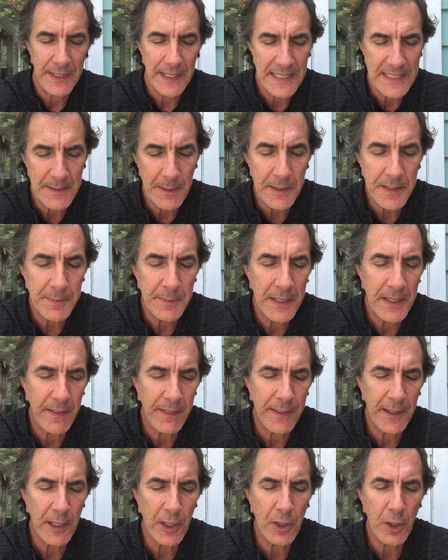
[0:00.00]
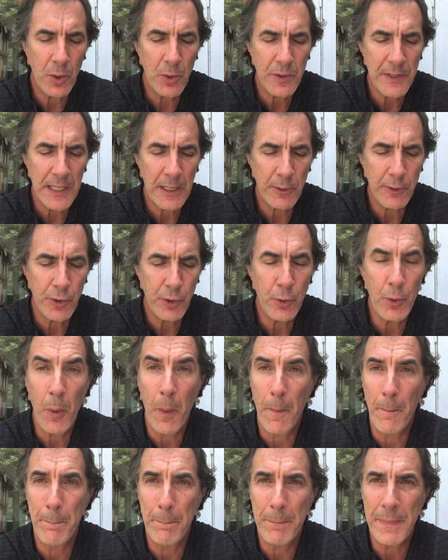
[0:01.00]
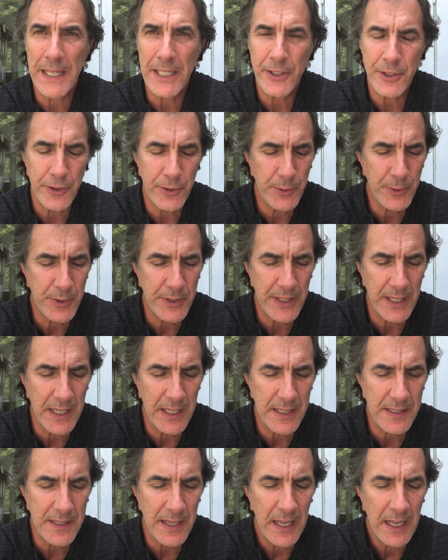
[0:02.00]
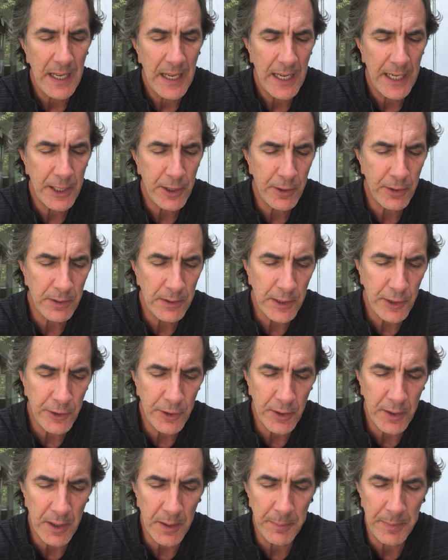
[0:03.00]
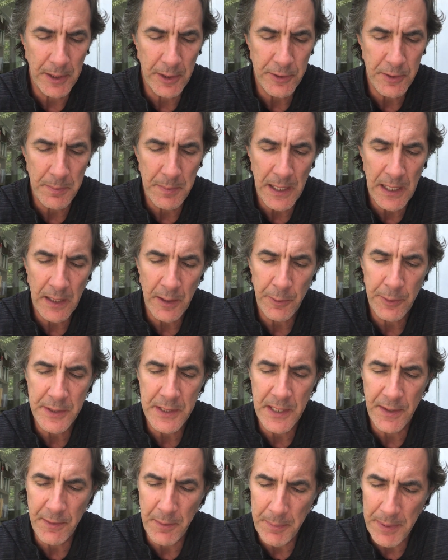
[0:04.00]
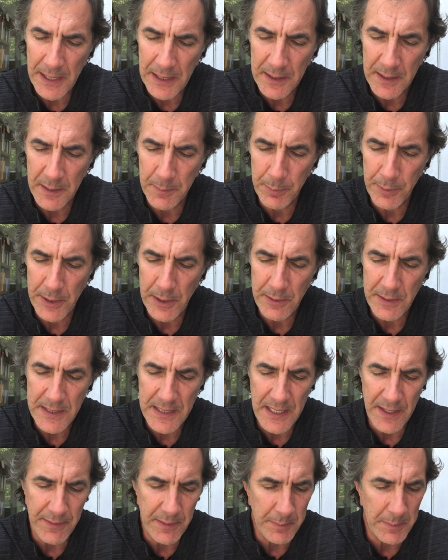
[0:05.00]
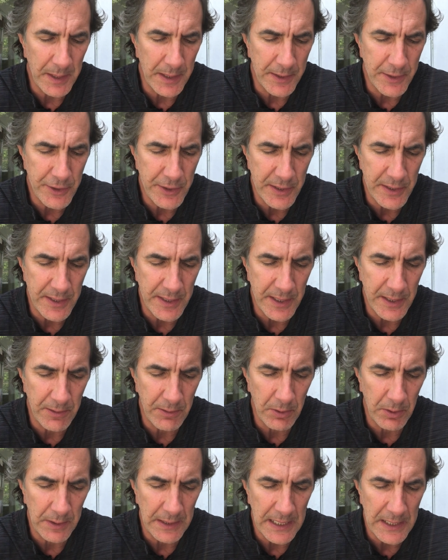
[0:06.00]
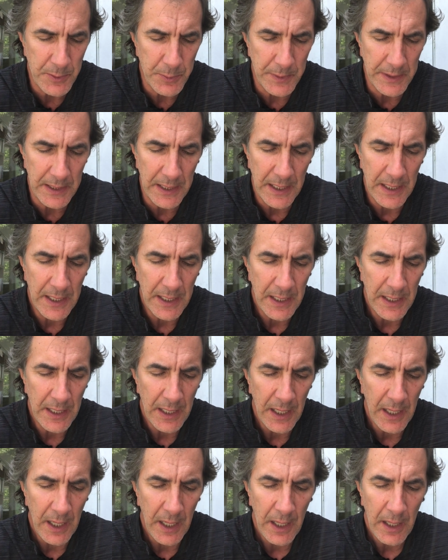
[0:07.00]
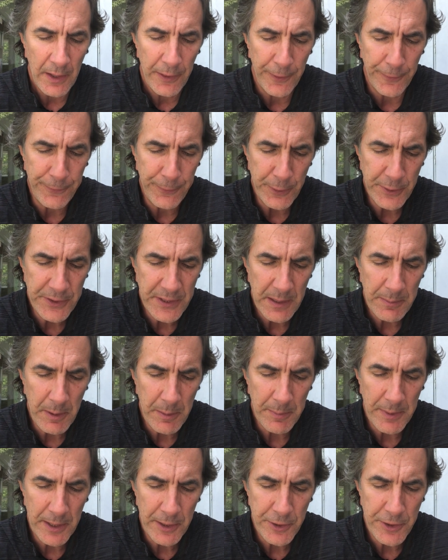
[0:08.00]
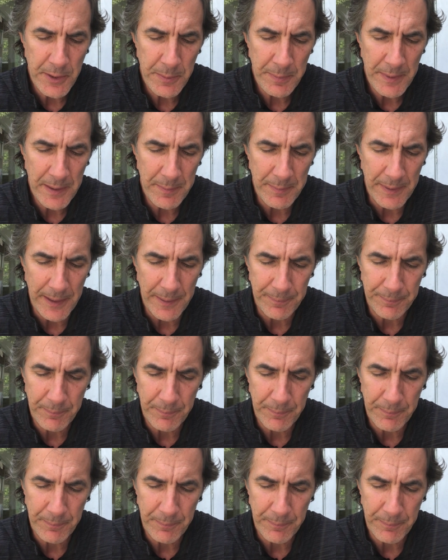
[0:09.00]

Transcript: Today's Ask Me Anything goes out to Mitch, who says, I currently took on a Belgian Malinois that was given back to the breeder at seven months. She's a year old last week. The first time I met her, she bit me.